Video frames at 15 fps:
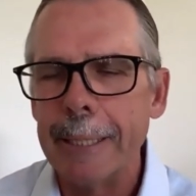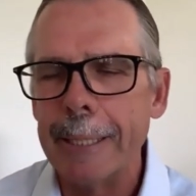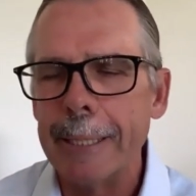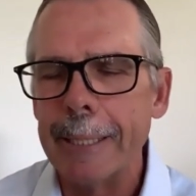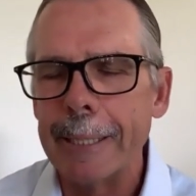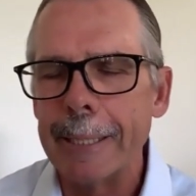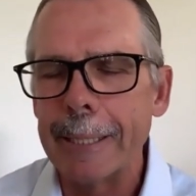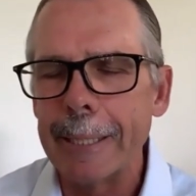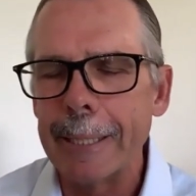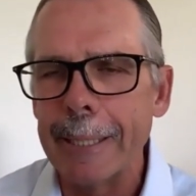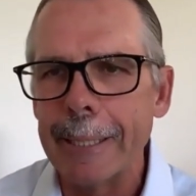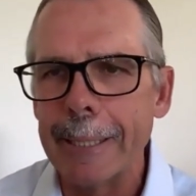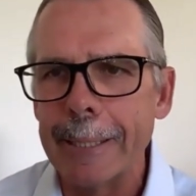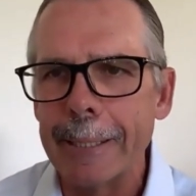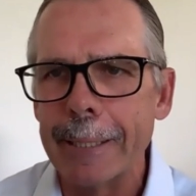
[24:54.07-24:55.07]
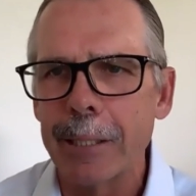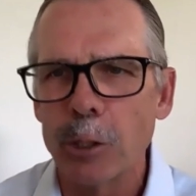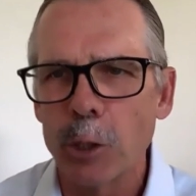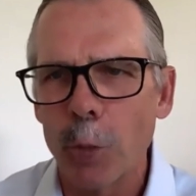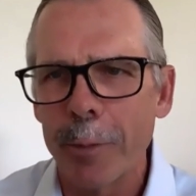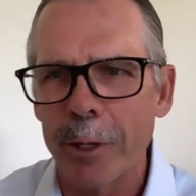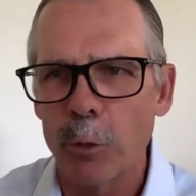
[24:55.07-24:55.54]
and a
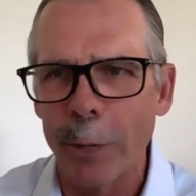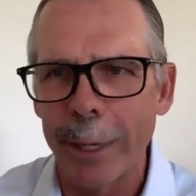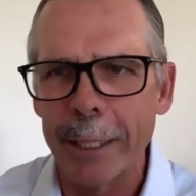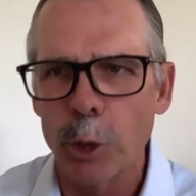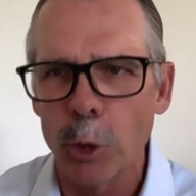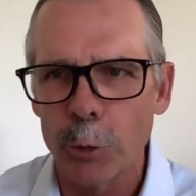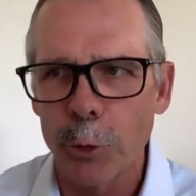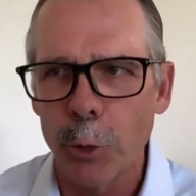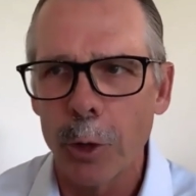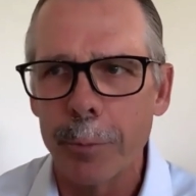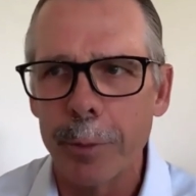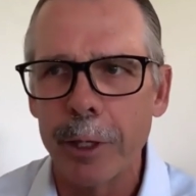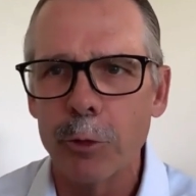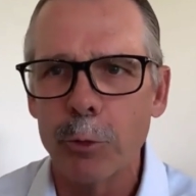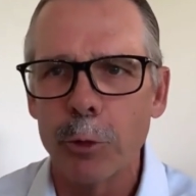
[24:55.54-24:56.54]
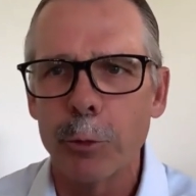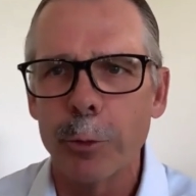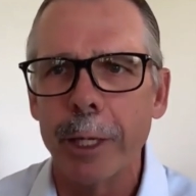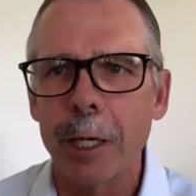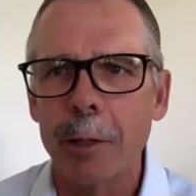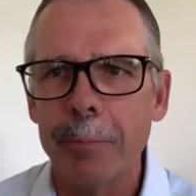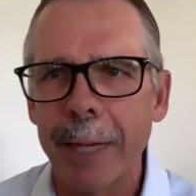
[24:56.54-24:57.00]
little bit of regulatory piece, which
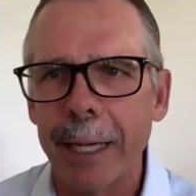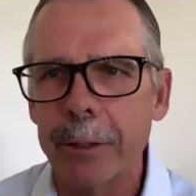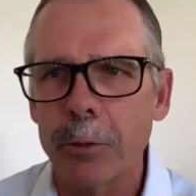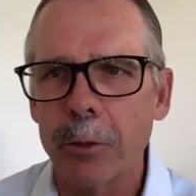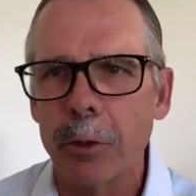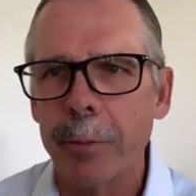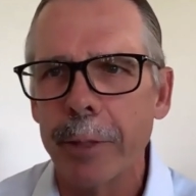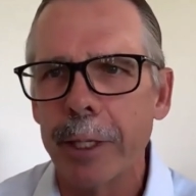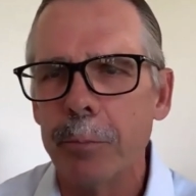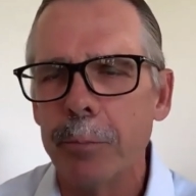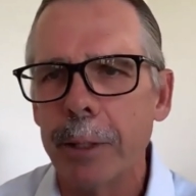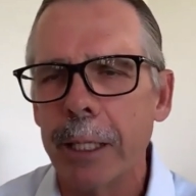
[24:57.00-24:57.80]
we can come back to in a minute.